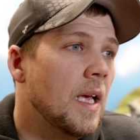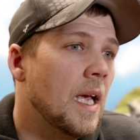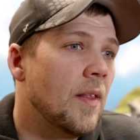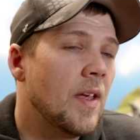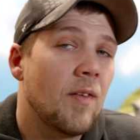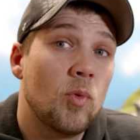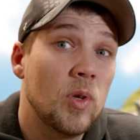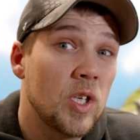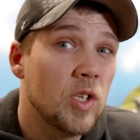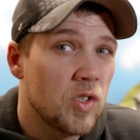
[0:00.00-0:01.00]
And they have
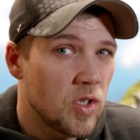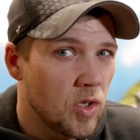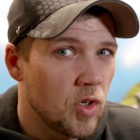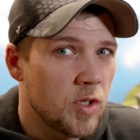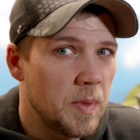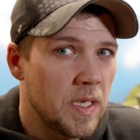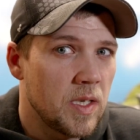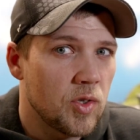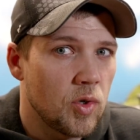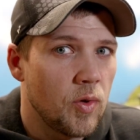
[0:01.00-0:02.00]
really good slow speed
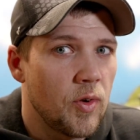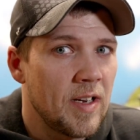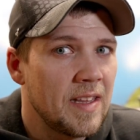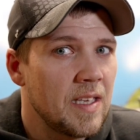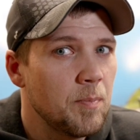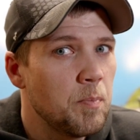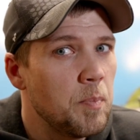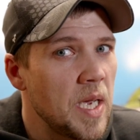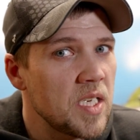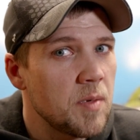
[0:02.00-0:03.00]
control. They're not the
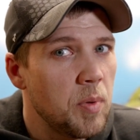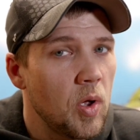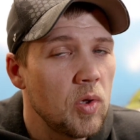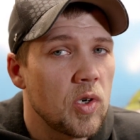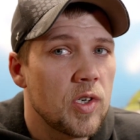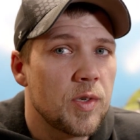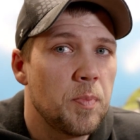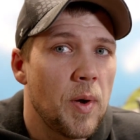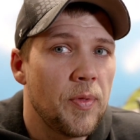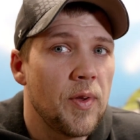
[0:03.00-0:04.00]
best pullers,
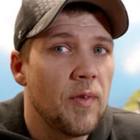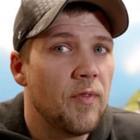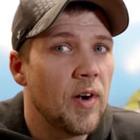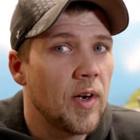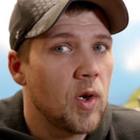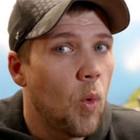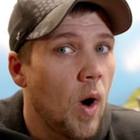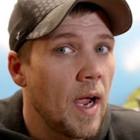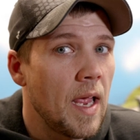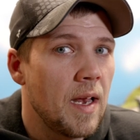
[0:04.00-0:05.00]
but they're very
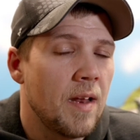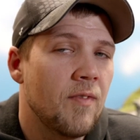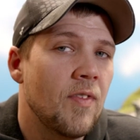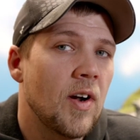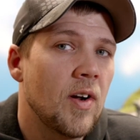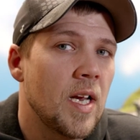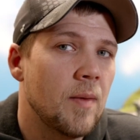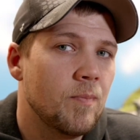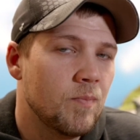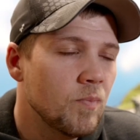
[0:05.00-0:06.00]
quiet and
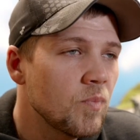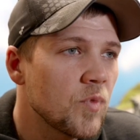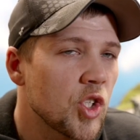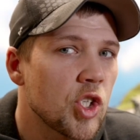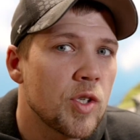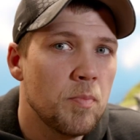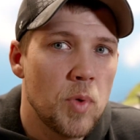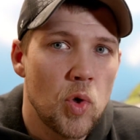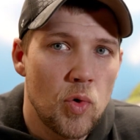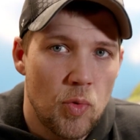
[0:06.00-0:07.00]
very
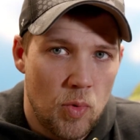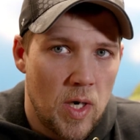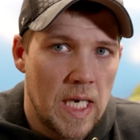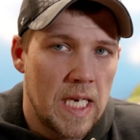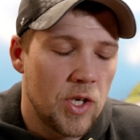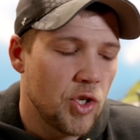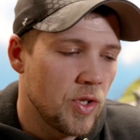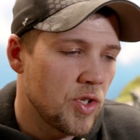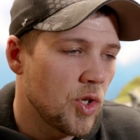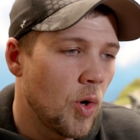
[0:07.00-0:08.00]
smooth running
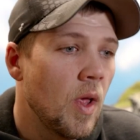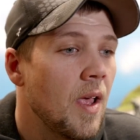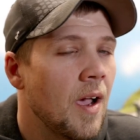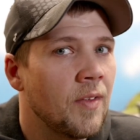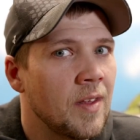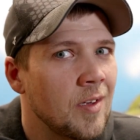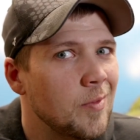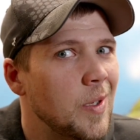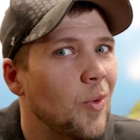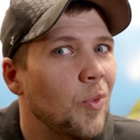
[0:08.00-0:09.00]
engines. So I think that
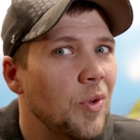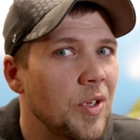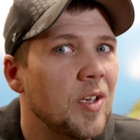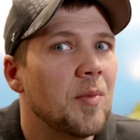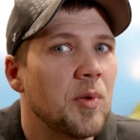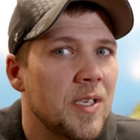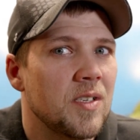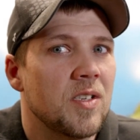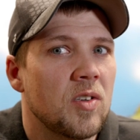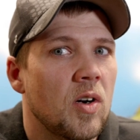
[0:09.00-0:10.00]
would be a really good place
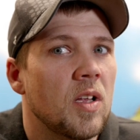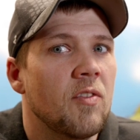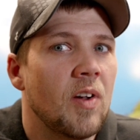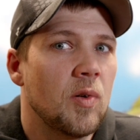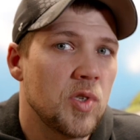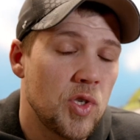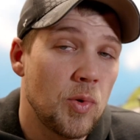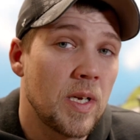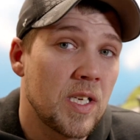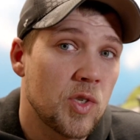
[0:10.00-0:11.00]
to start if I was
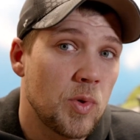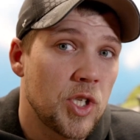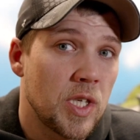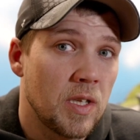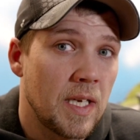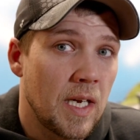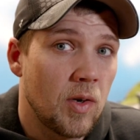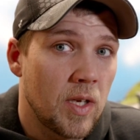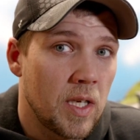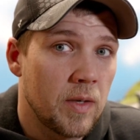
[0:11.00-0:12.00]
doing a switching
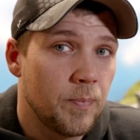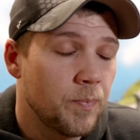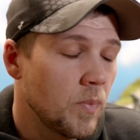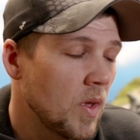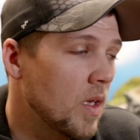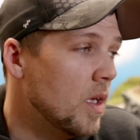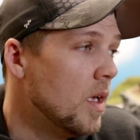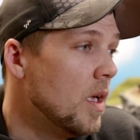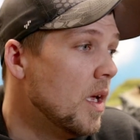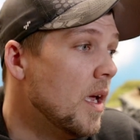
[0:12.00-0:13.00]
layout again.
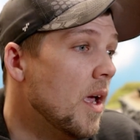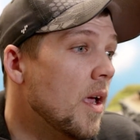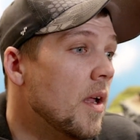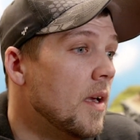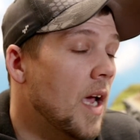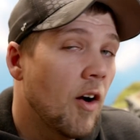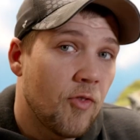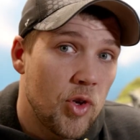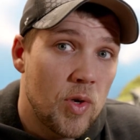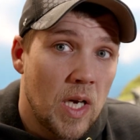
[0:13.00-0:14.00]
Now,
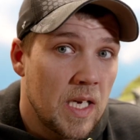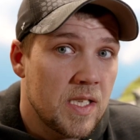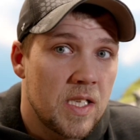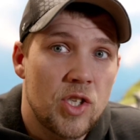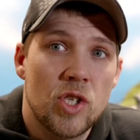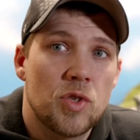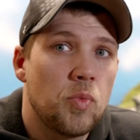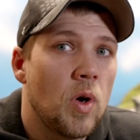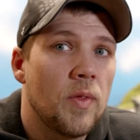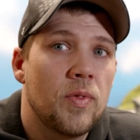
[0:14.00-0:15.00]
for you guys that just
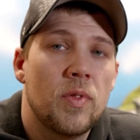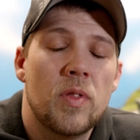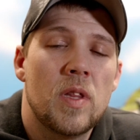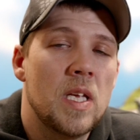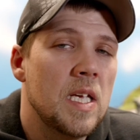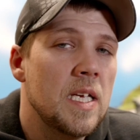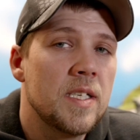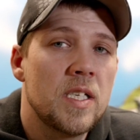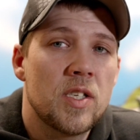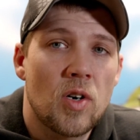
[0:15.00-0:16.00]
want the
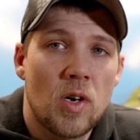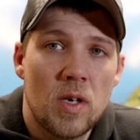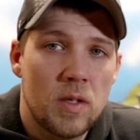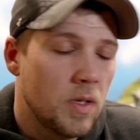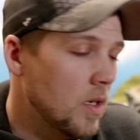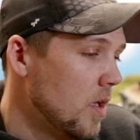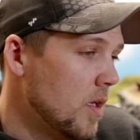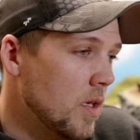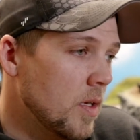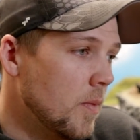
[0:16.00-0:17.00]
easy start,
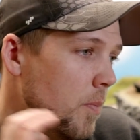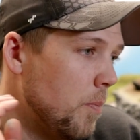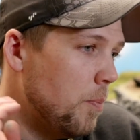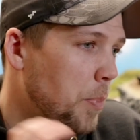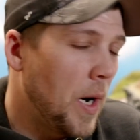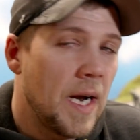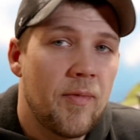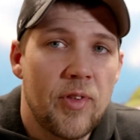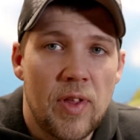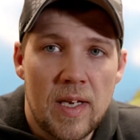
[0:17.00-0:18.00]
buy
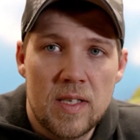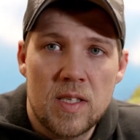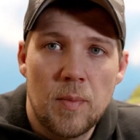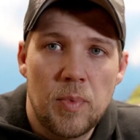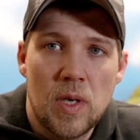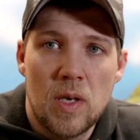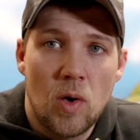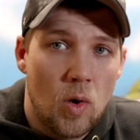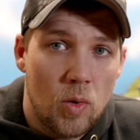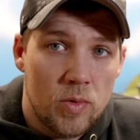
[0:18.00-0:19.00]
everything as something,
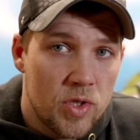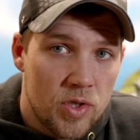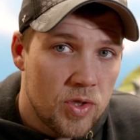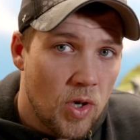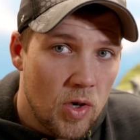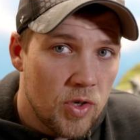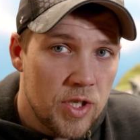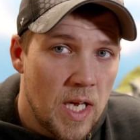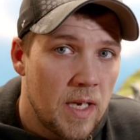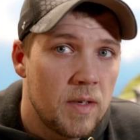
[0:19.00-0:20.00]
starter
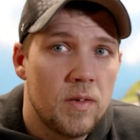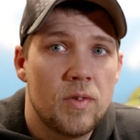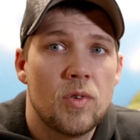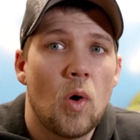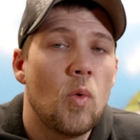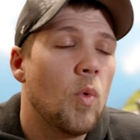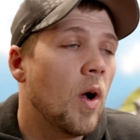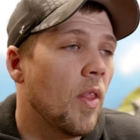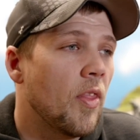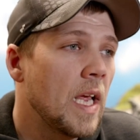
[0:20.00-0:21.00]
set, don't
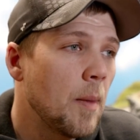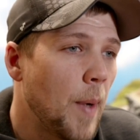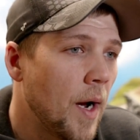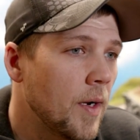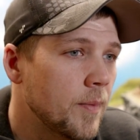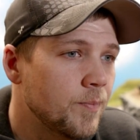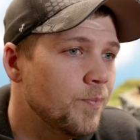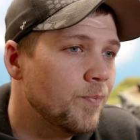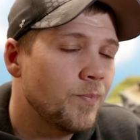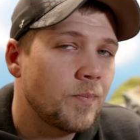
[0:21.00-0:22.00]
want to think about it,
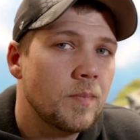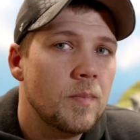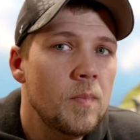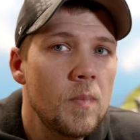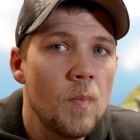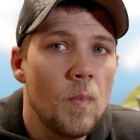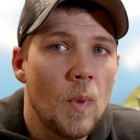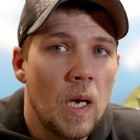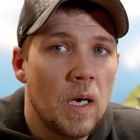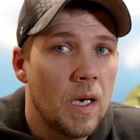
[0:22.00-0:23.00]

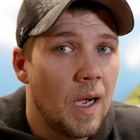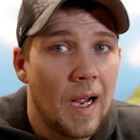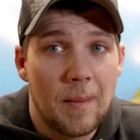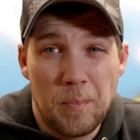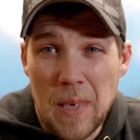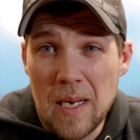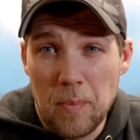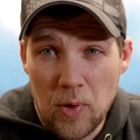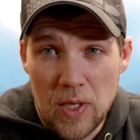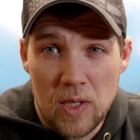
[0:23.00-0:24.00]
I made it
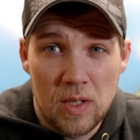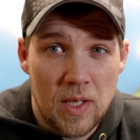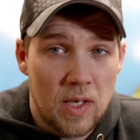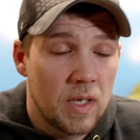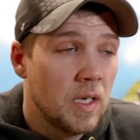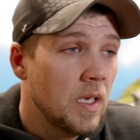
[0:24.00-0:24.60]
pretty clear.